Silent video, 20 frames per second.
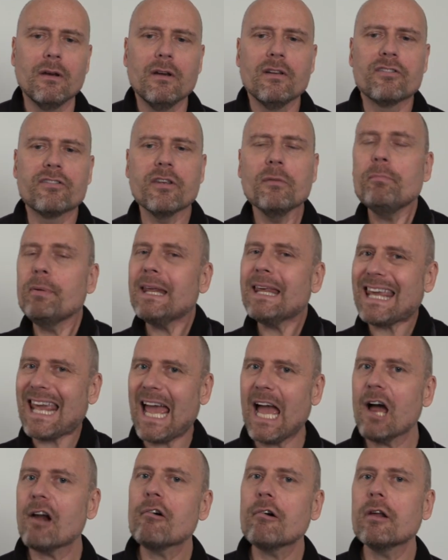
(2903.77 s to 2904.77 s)
Simply
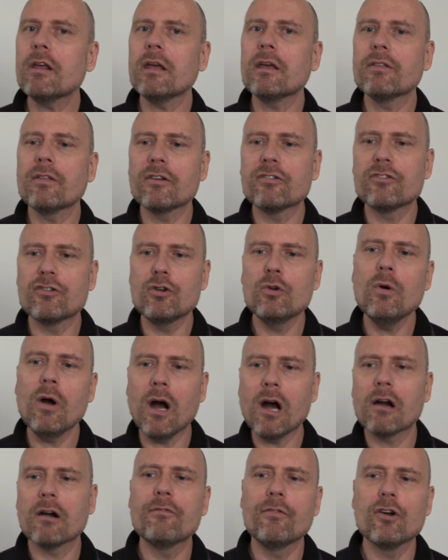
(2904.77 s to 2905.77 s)
carrying the
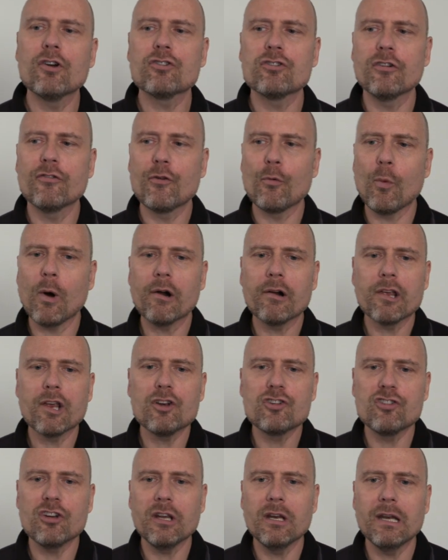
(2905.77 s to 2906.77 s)
2R version of the warrior
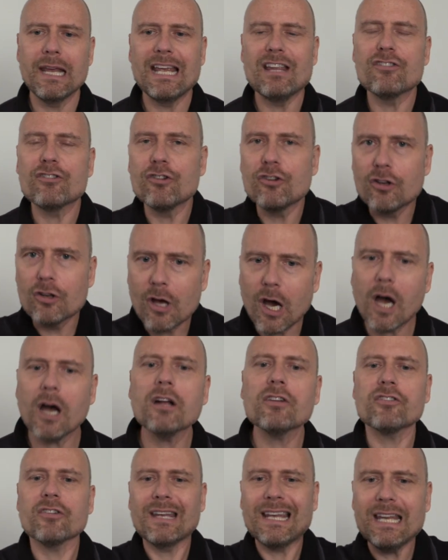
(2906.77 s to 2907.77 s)
gene is
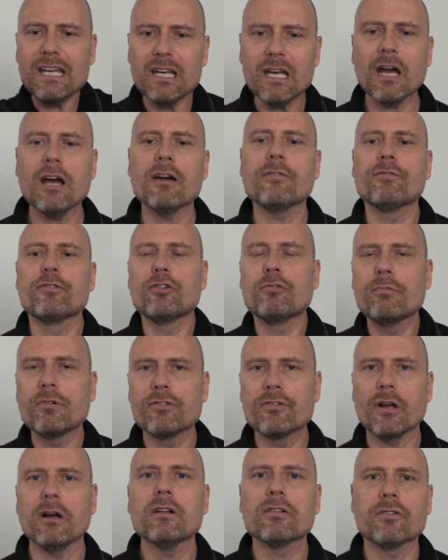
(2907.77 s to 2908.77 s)
not enough to
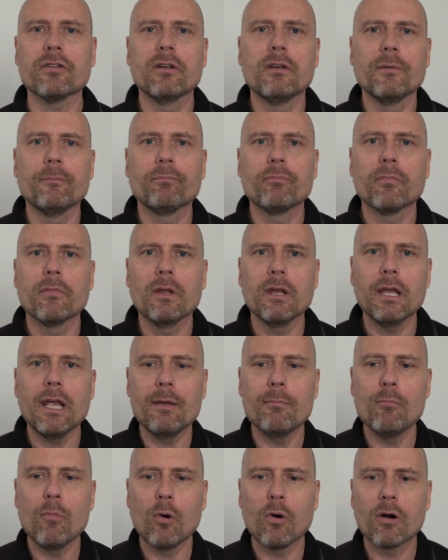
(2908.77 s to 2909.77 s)
result
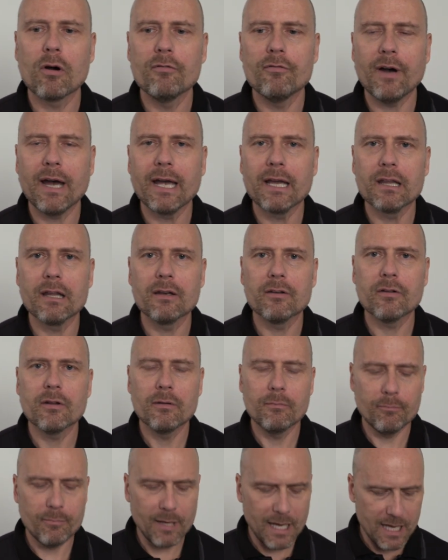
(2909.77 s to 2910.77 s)
in more violent
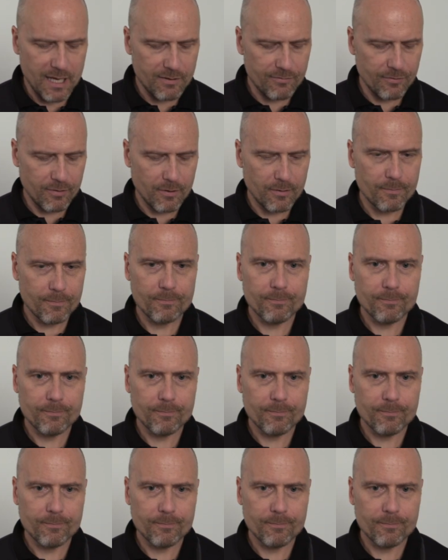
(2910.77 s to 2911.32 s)
behavior.